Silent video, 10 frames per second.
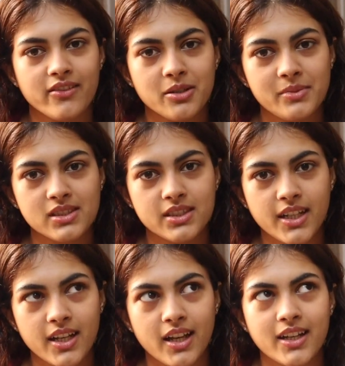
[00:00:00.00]
any milk
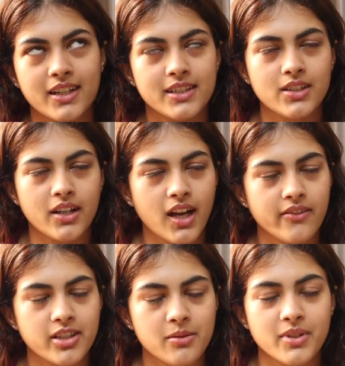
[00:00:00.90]
today and I did not
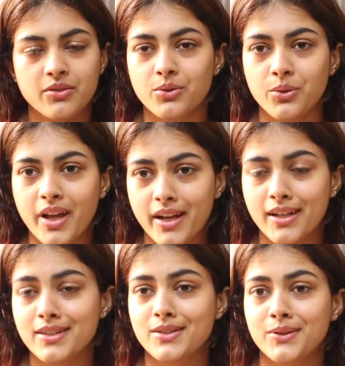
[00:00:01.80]
have it in me to go get it,